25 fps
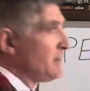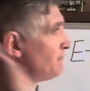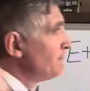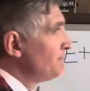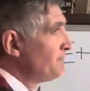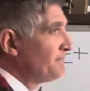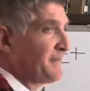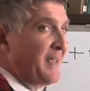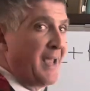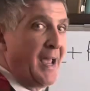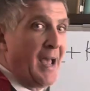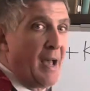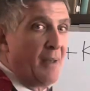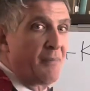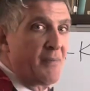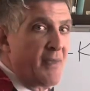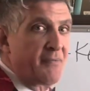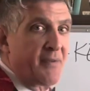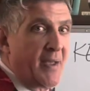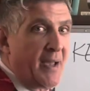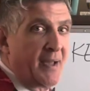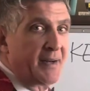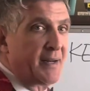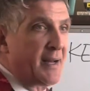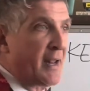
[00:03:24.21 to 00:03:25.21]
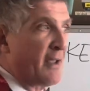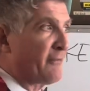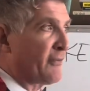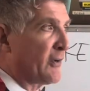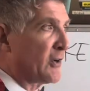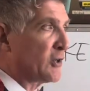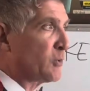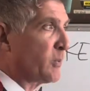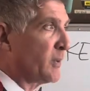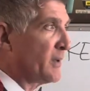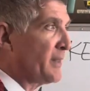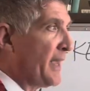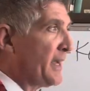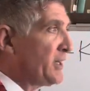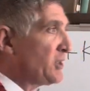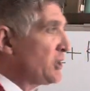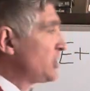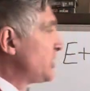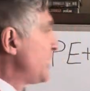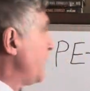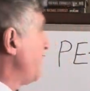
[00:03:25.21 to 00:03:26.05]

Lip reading: Yeah, they've got an inverse relationship